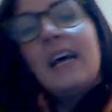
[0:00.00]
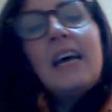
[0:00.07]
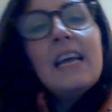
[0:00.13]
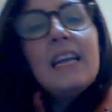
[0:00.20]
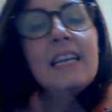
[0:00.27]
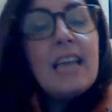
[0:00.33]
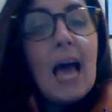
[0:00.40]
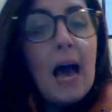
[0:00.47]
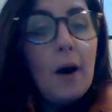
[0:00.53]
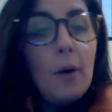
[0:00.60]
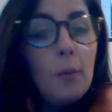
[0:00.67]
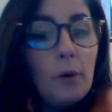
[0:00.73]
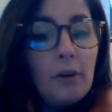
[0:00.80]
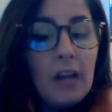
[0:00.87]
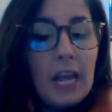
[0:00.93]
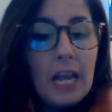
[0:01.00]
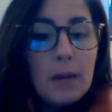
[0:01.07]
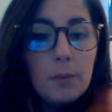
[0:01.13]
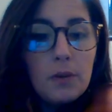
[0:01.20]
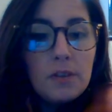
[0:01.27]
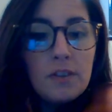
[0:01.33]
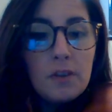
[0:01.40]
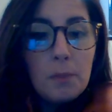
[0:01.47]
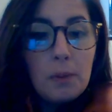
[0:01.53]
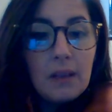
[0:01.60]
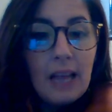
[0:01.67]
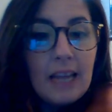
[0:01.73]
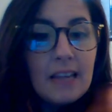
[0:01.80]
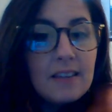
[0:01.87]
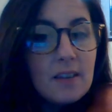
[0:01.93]
Now we're able to
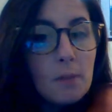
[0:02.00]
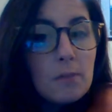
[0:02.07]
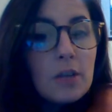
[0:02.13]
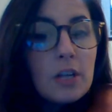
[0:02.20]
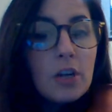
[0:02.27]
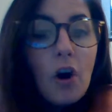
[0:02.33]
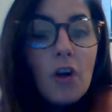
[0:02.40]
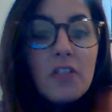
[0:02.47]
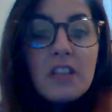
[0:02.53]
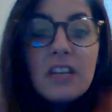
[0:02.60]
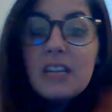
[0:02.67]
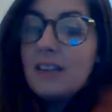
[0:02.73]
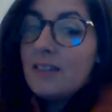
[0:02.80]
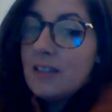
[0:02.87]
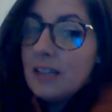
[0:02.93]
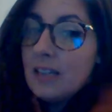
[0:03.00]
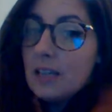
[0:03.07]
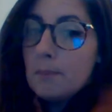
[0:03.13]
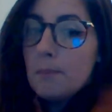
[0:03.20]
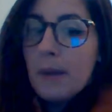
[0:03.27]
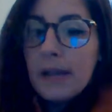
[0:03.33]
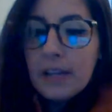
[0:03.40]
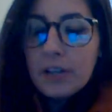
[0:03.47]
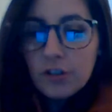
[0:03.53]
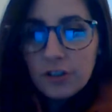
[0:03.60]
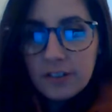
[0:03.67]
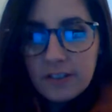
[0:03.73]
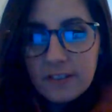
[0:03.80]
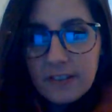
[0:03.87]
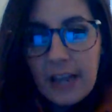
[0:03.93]
play something called the D major
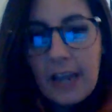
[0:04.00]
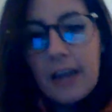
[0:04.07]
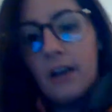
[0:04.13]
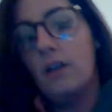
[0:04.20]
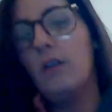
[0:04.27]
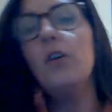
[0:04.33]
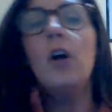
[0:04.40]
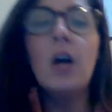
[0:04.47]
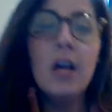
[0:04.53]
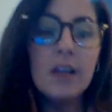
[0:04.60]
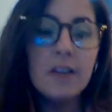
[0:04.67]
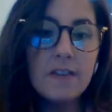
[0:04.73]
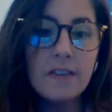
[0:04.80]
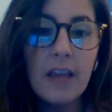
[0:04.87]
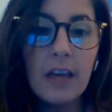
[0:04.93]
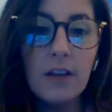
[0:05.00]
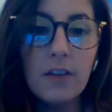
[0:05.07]
scale. Scales